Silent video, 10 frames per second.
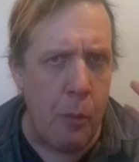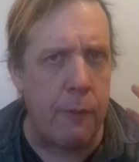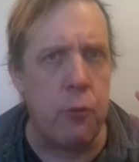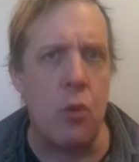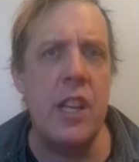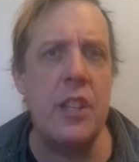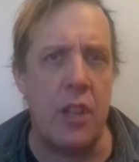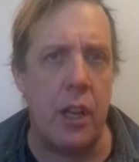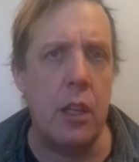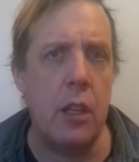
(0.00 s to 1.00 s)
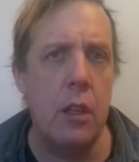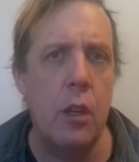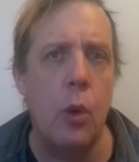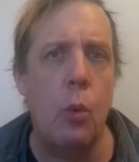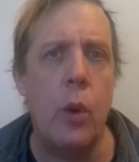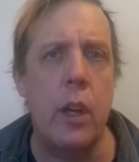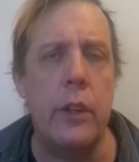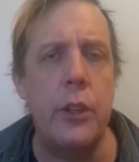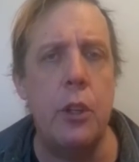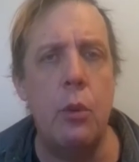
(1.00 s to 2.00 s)
of reasoning where
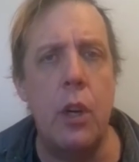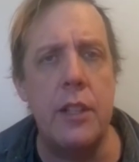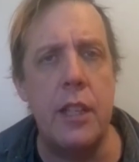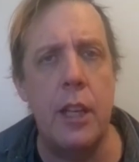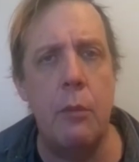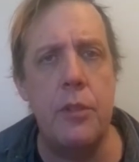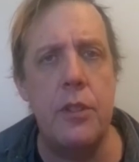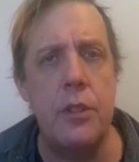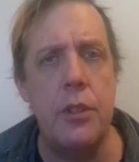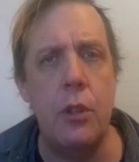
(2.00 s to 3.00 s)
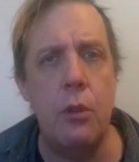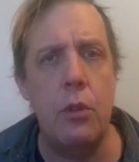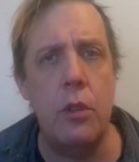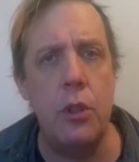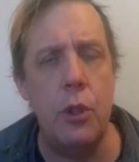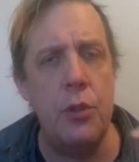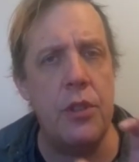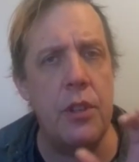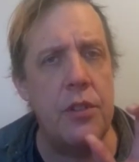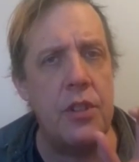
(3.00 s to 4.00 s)
you attempt to
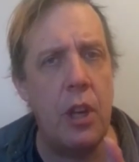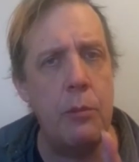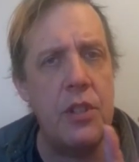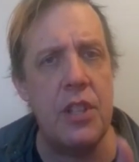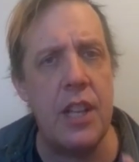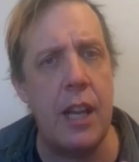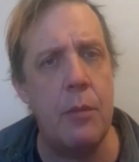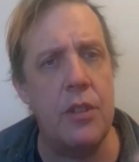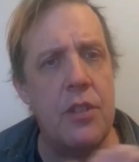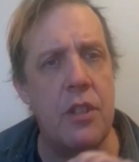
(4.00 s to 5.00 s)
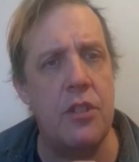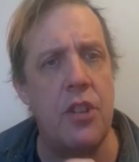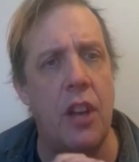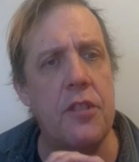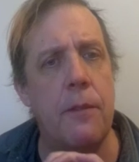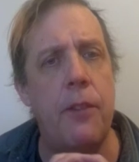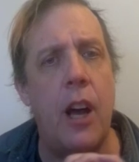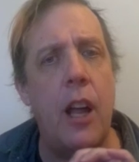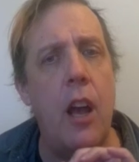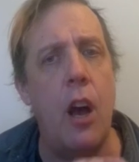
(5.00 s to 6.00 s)
use some statements to
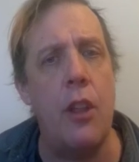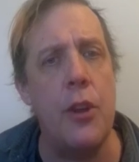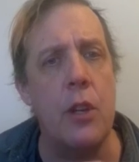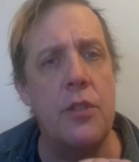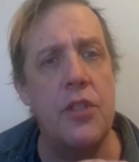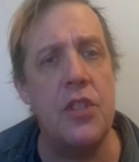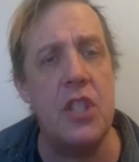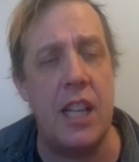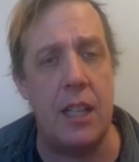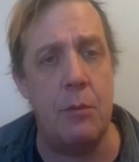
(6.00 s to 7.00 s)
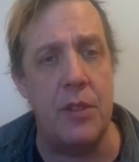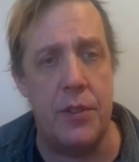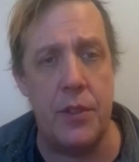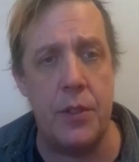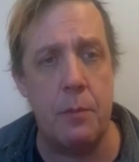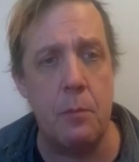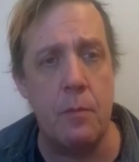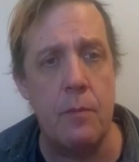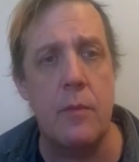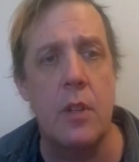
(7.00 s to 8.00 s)
justify other statements.
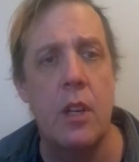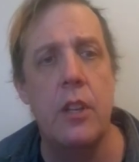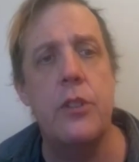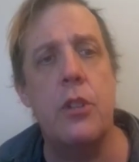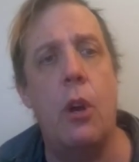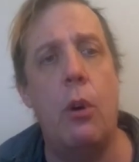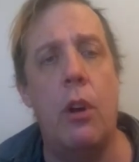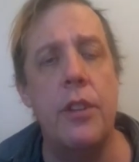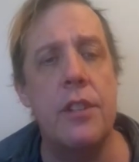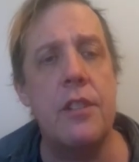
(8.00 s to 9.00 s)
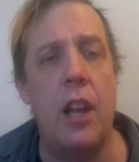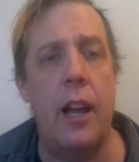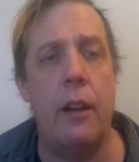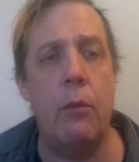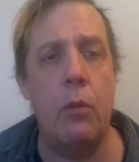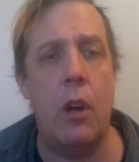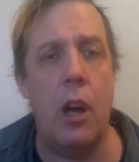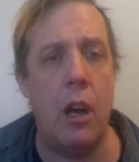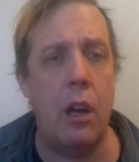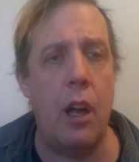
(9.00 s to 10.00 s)
So on this slide,
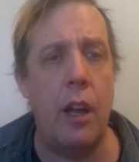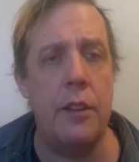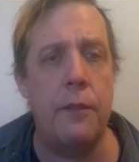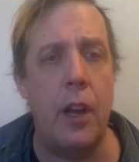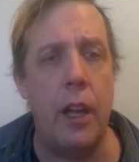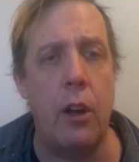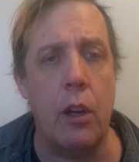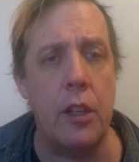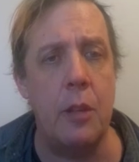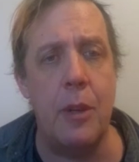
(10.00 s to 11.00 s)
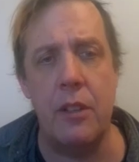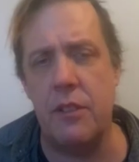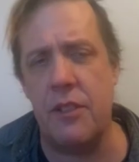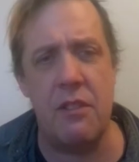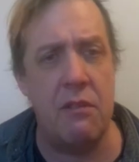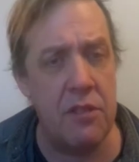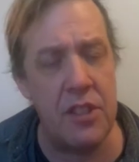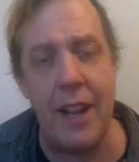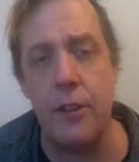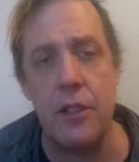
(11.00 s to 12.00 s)
uh, I define argument and
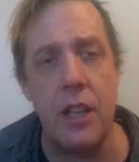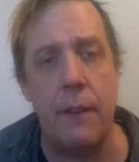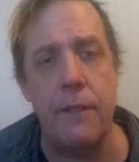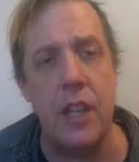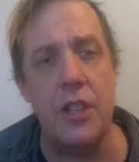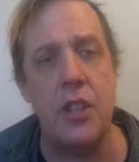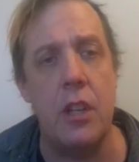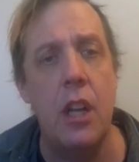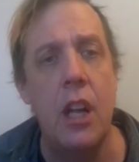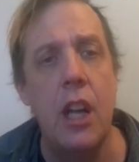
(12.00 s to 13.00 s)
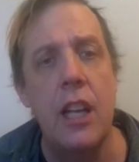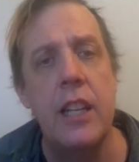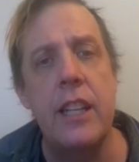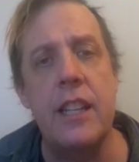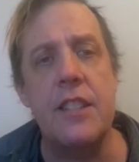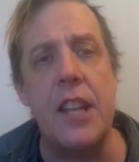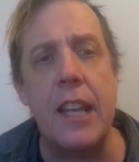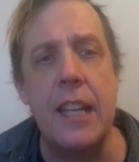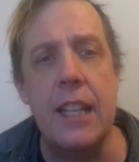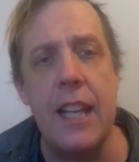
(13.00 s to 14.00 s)
standard definition. It is a
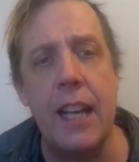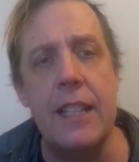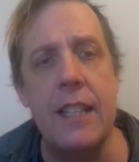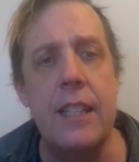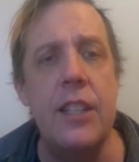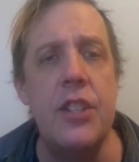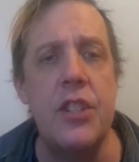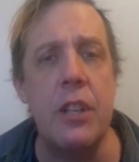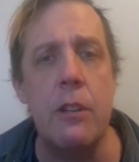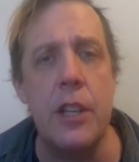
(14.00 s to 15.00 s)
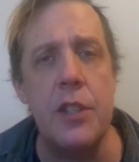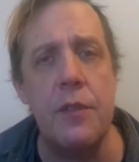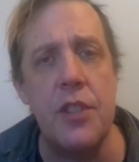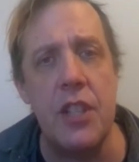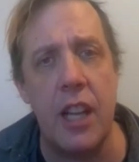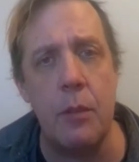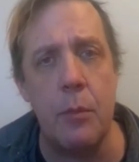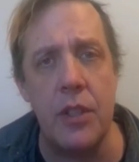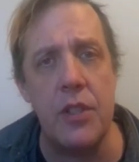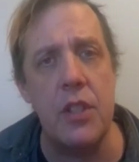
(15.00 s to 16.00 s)
connected series of
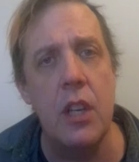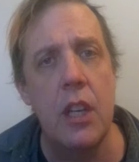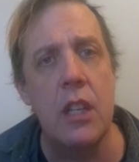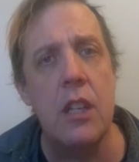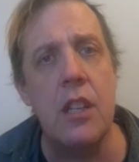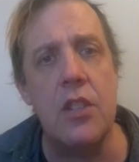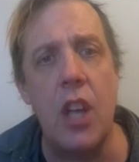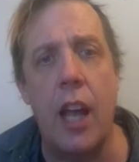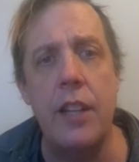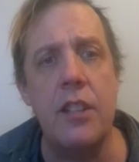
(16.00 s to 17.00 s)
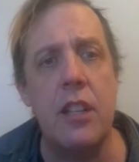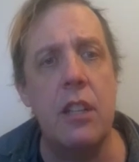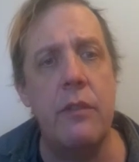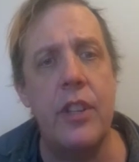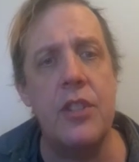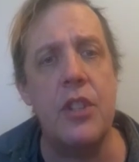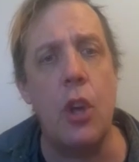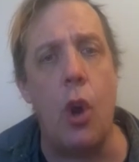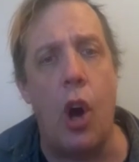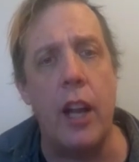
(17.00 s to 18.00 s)
statements designed to convince
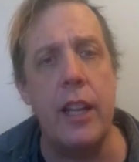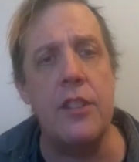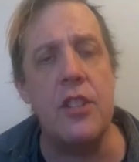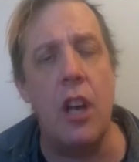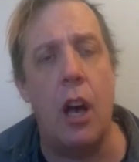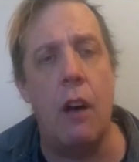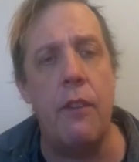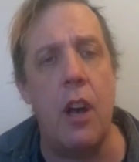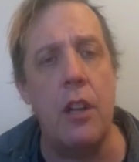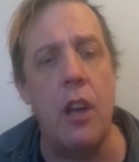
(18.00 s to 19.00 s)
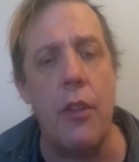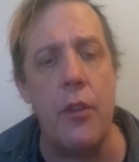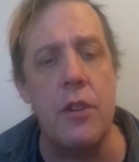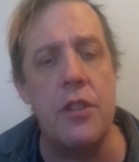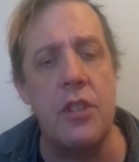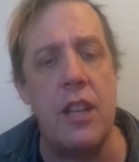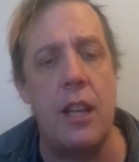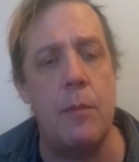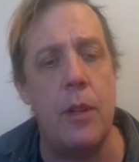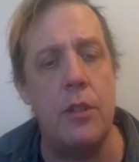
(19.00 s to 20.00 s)
the audience of another
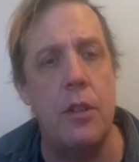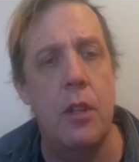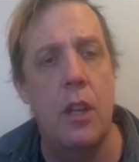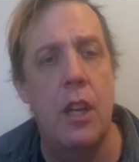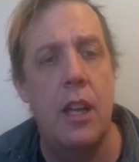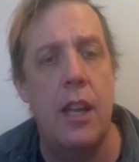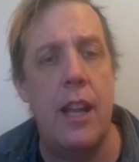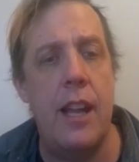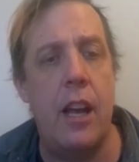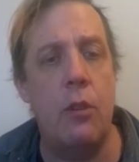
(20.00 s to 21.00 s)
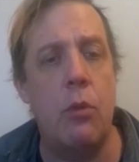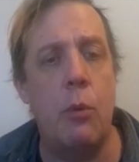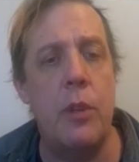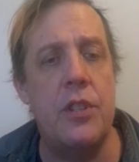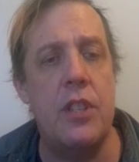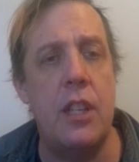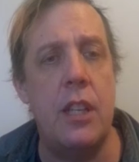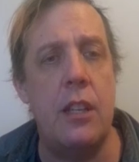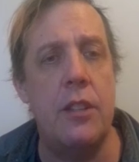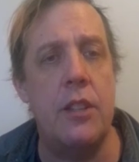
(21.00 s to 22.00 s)
statement. And what we
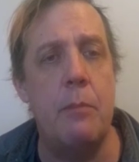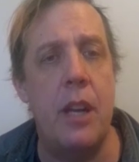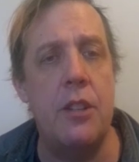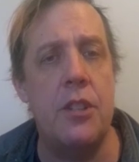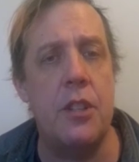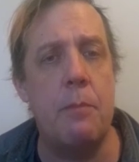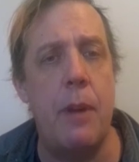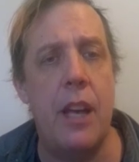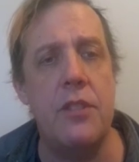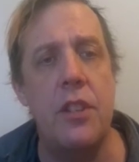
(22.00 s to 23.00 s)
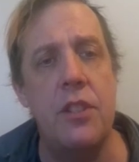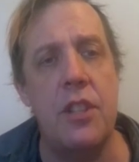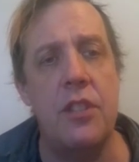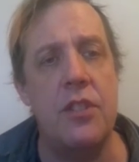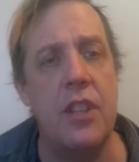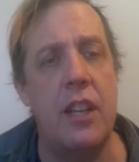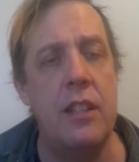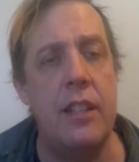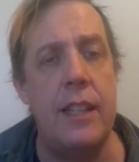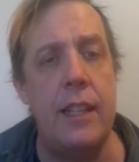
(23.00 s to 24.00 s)
see in this Mencius passage is that
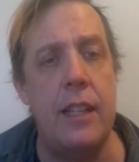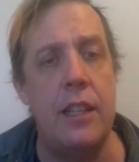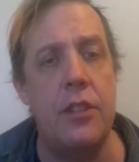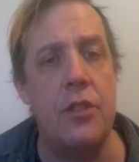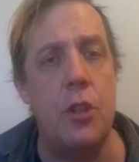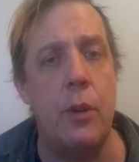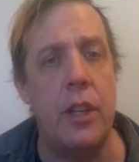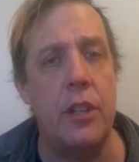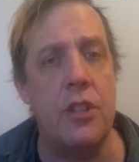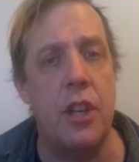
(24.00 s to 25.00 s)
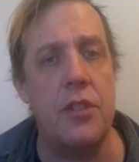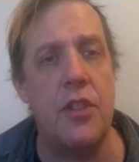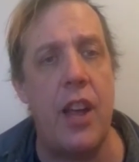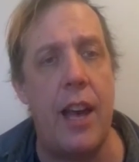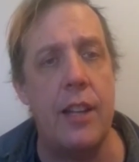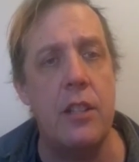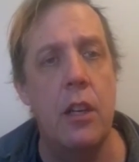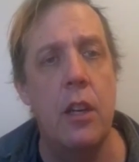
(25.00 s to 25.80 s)
he is doing just that.